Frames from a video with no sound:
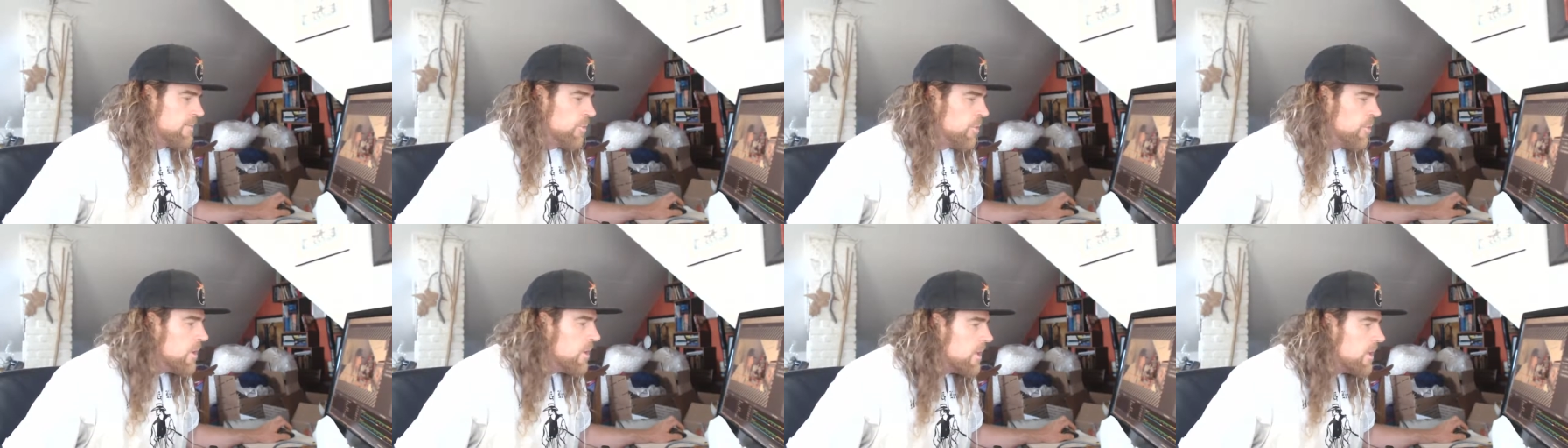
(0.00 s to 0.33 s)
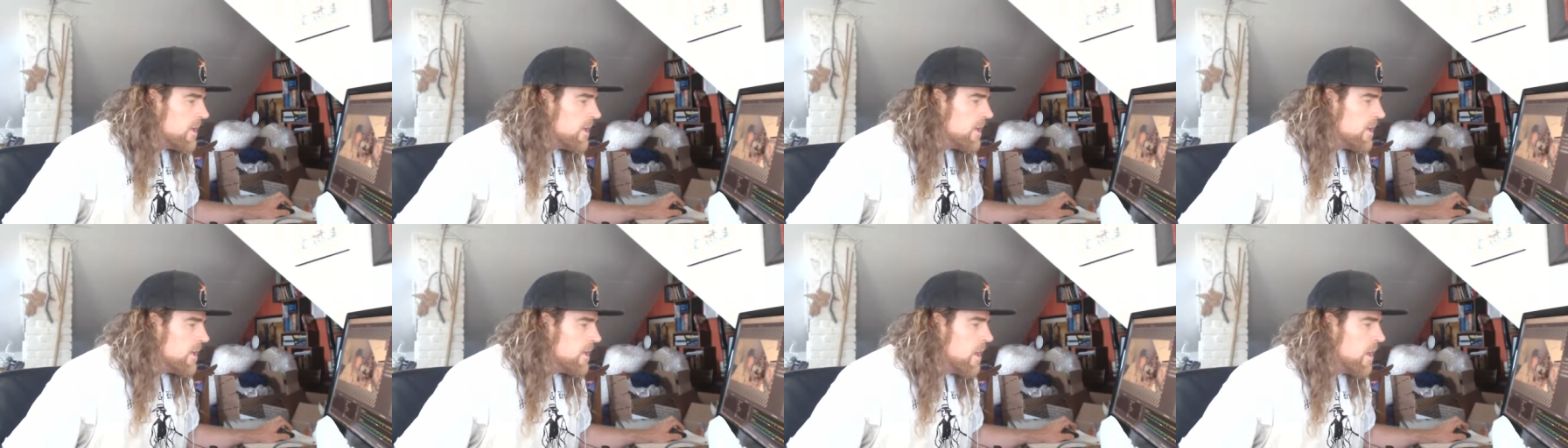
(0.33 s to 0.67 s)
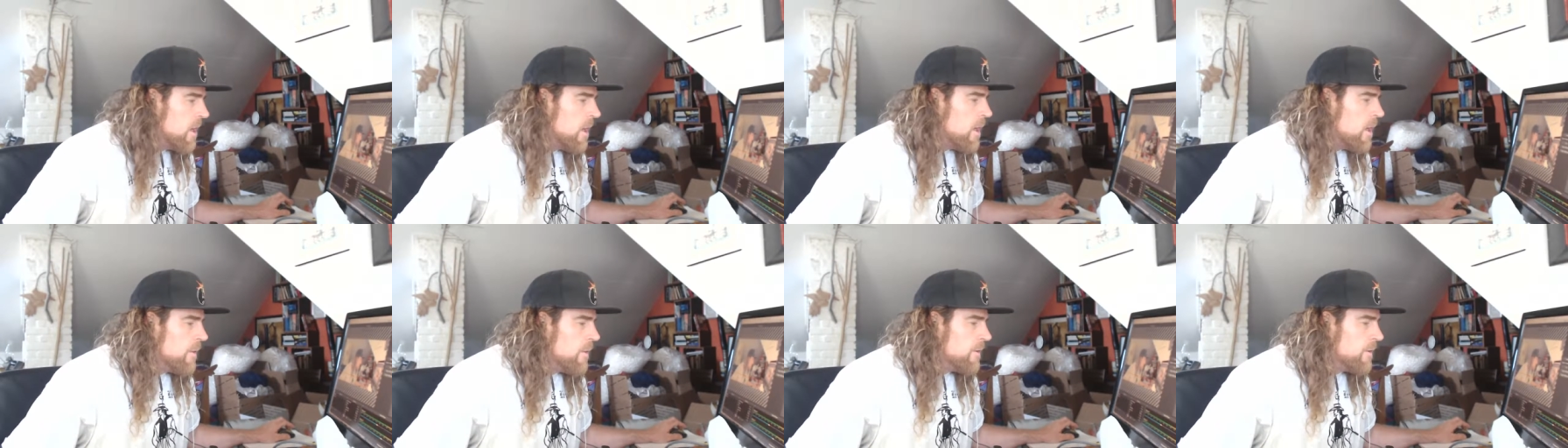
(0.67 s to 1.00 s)
Really,
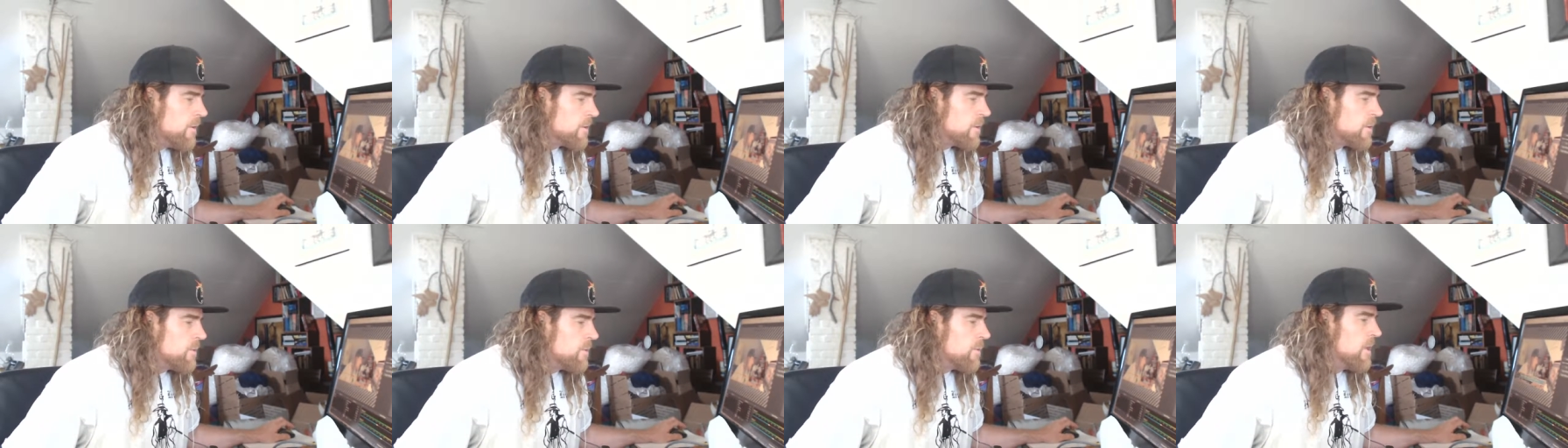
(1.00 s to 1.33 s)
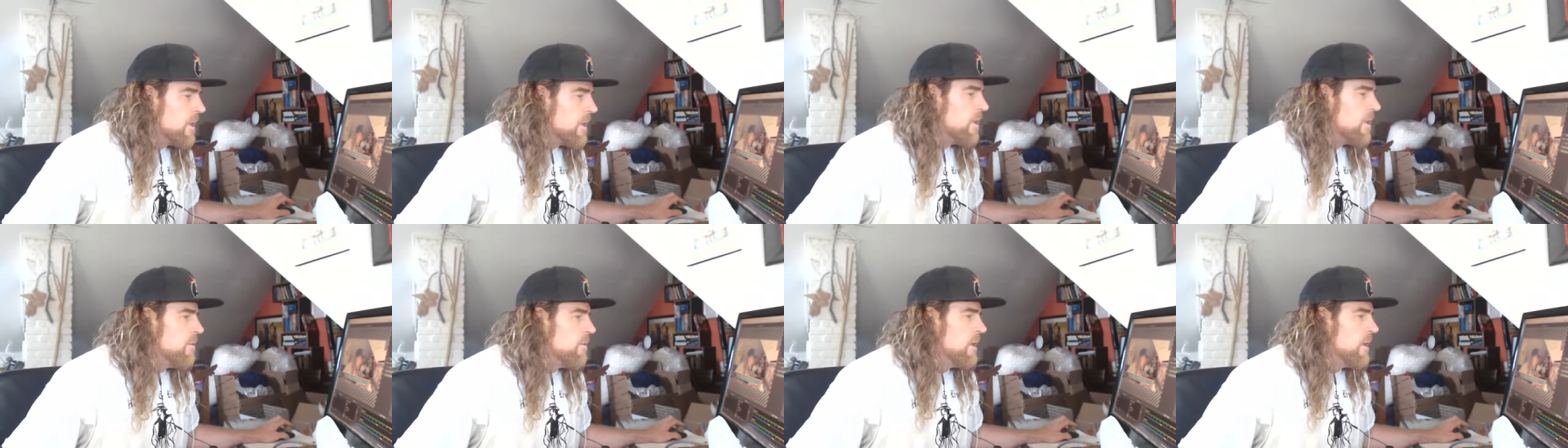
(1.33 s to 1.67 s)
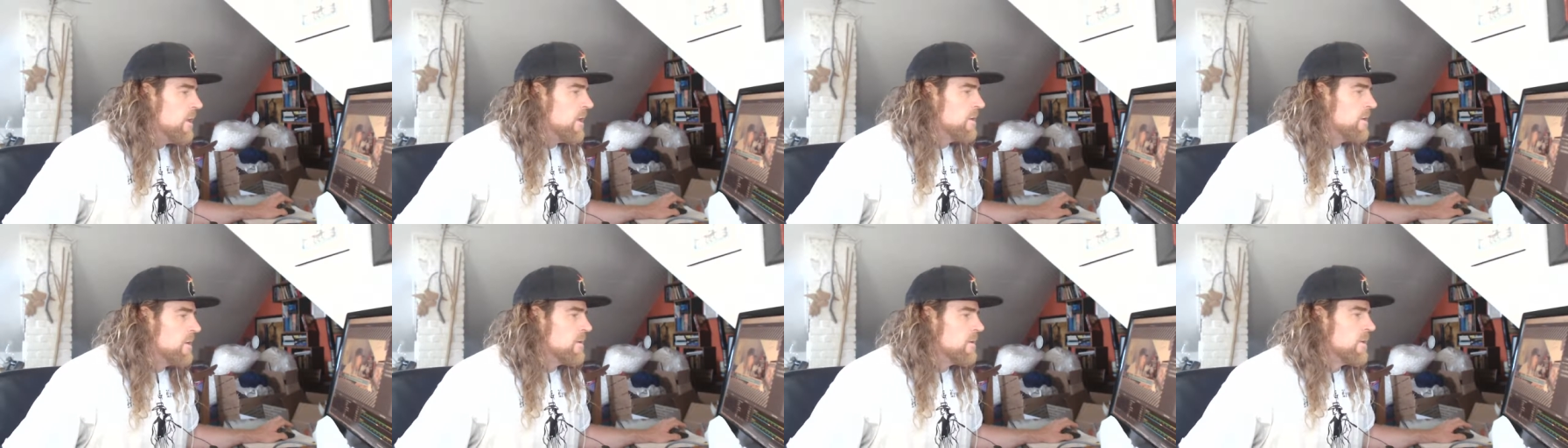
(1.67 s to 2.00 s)
there's three
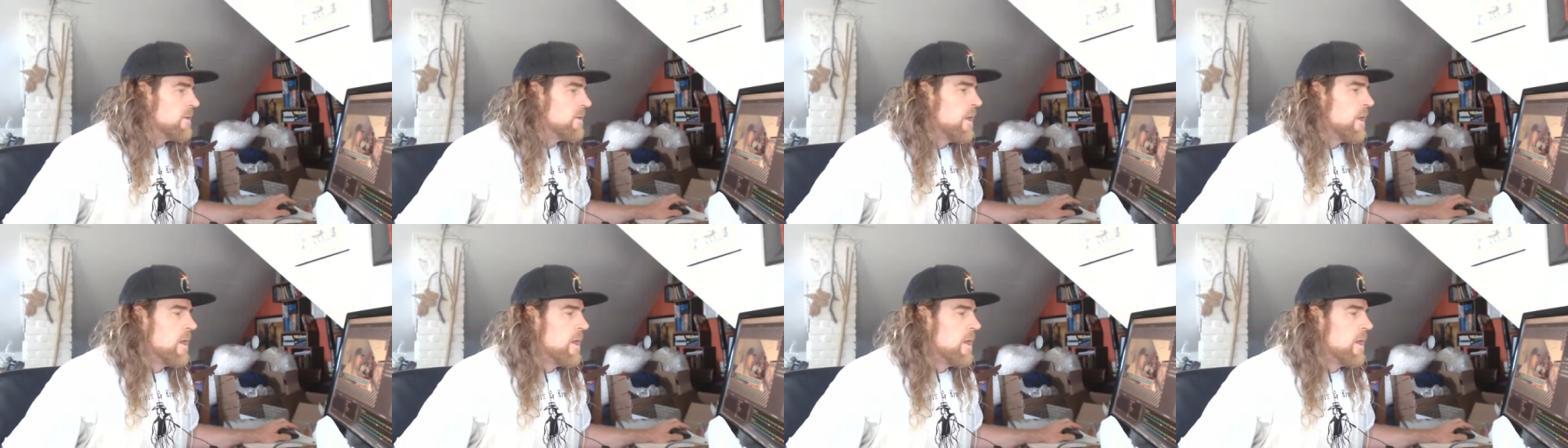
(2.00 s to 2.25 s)
ingredients,